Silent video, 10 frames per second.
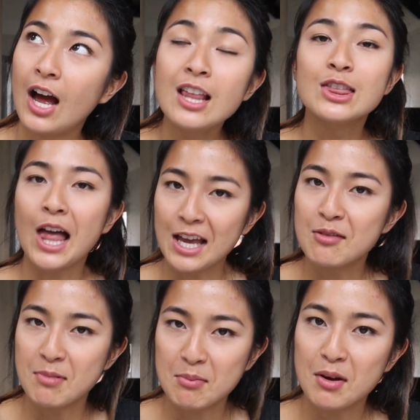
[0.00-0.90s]
I like
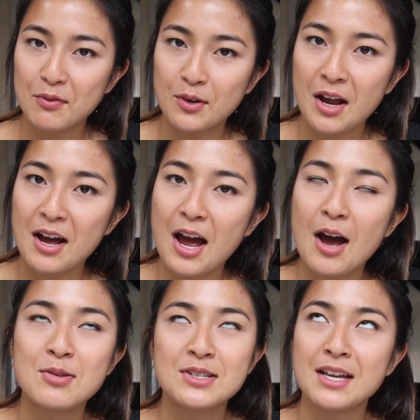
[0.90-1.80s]
Myanmar food.
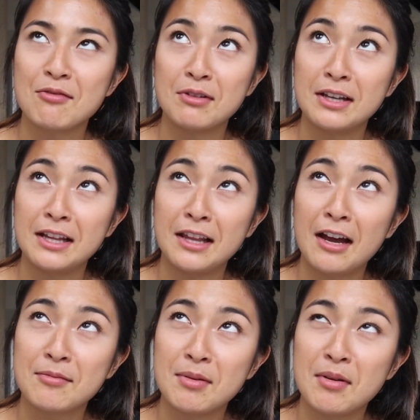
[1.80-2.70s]
I was gonna say I really
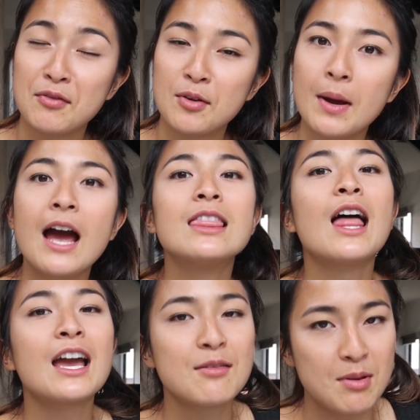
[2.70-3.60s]
like Myanmar food, but I
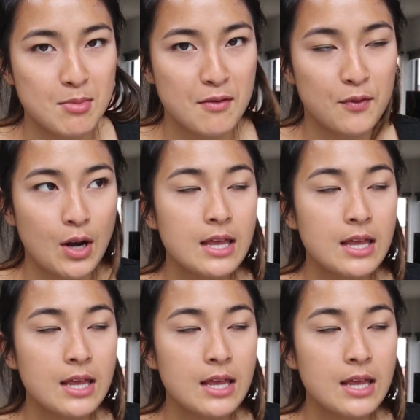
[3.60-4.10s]
like Myanmar food.